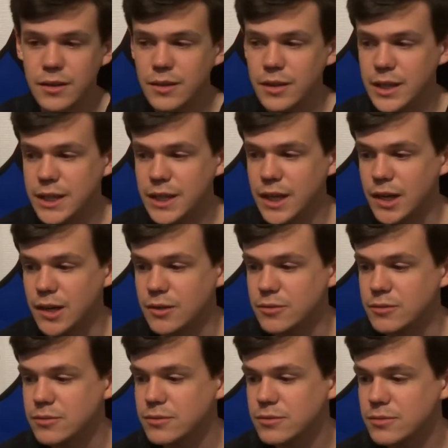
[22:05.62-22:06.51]
you
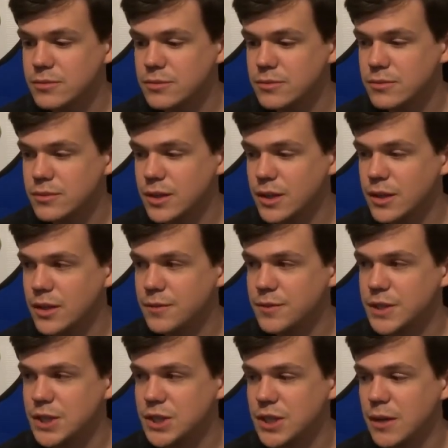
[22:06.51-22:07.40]
know of
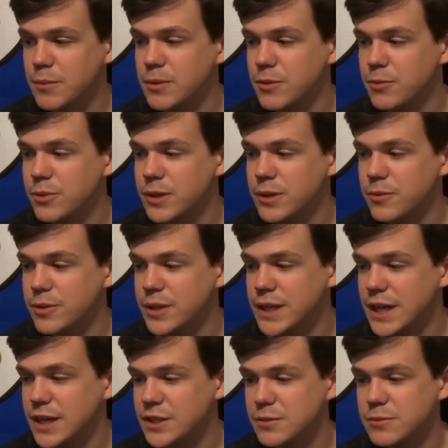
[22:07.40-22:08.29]
the summer, we we
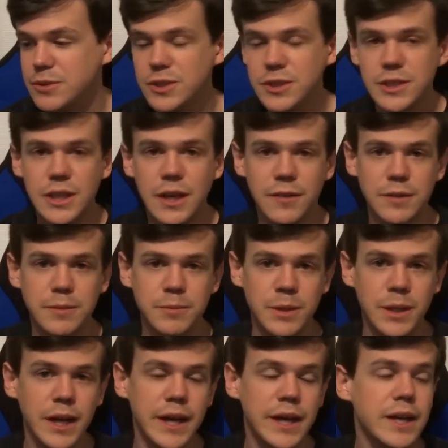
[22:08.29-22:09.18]
got some good stuff to
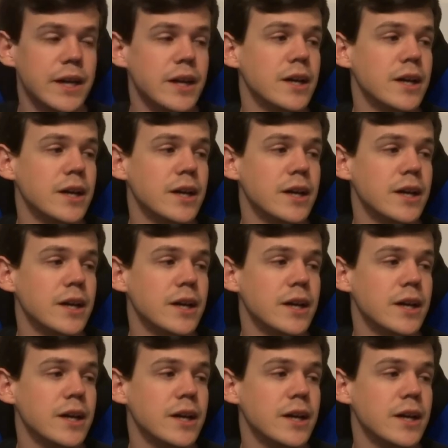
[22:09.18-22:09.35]
play.